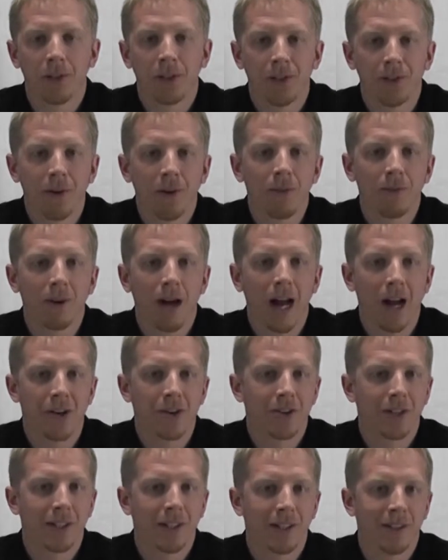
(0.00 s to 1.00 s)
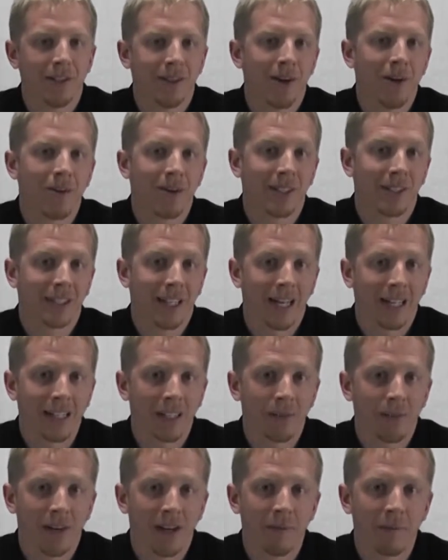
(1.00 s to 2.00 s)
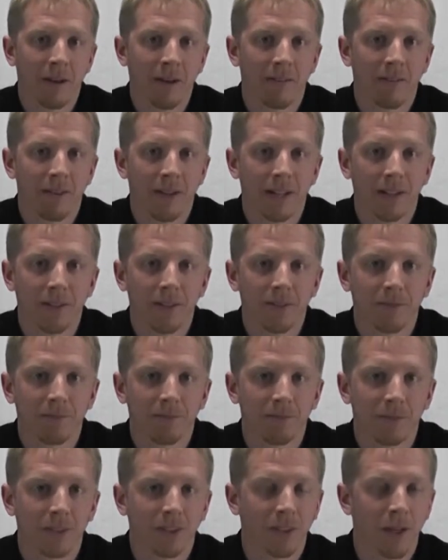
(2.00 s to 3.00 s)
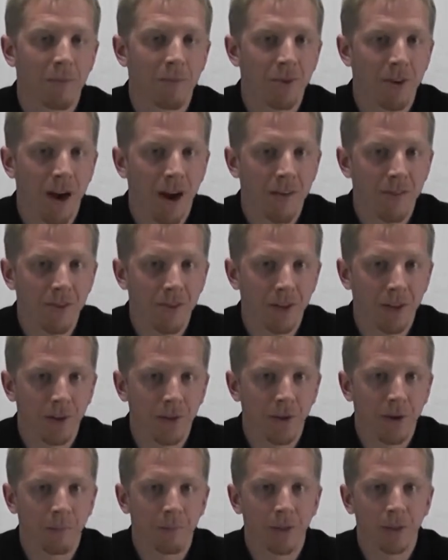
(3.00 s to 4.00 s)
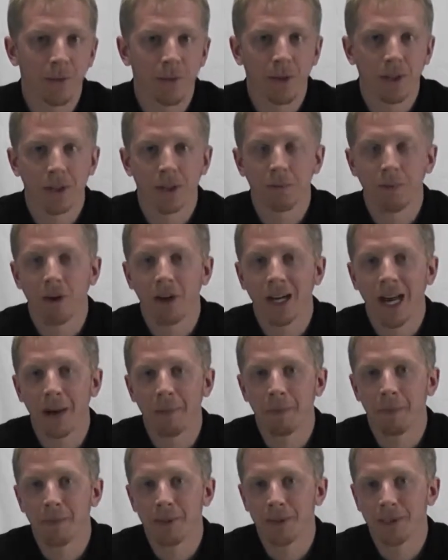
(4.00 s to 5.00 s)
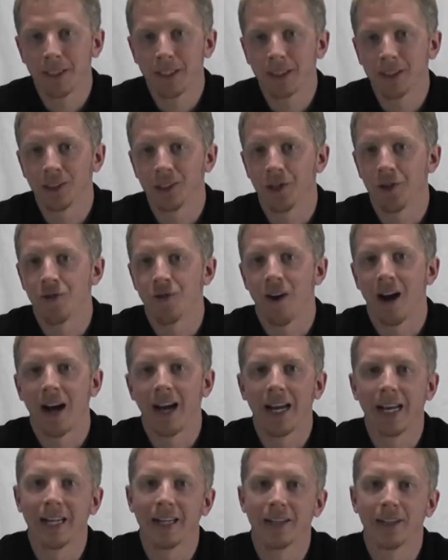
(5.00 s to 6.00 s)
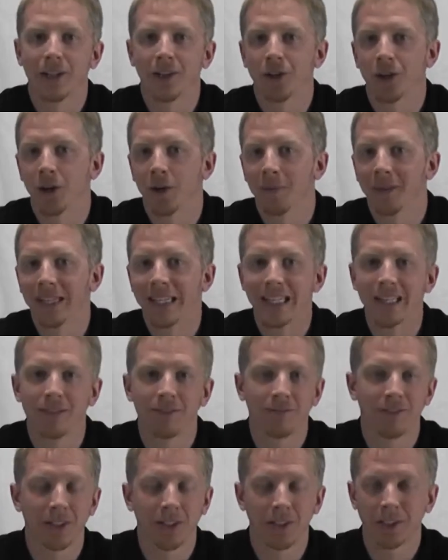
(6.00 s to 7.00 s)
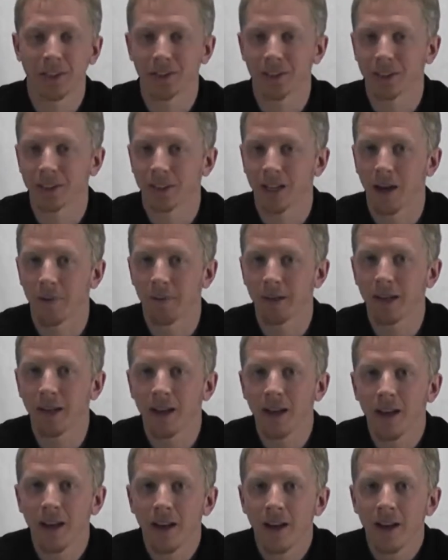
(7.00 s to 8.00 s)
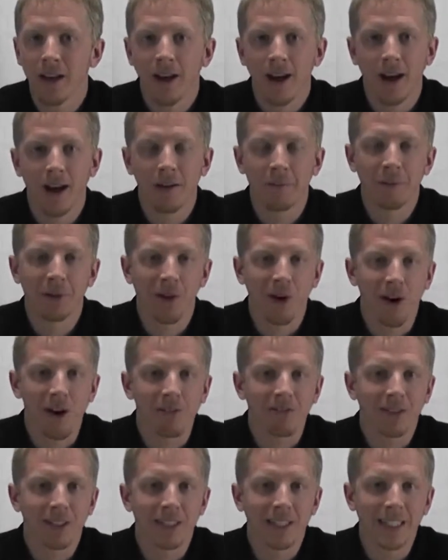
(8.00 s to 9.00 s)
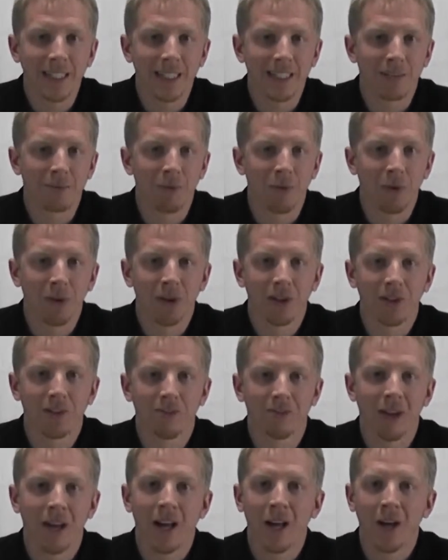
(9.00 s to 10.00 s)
we don't actually know exactly when it may fail. Some drives are equipped with smart capabilities to try and determine if failure is coming, but often it's more of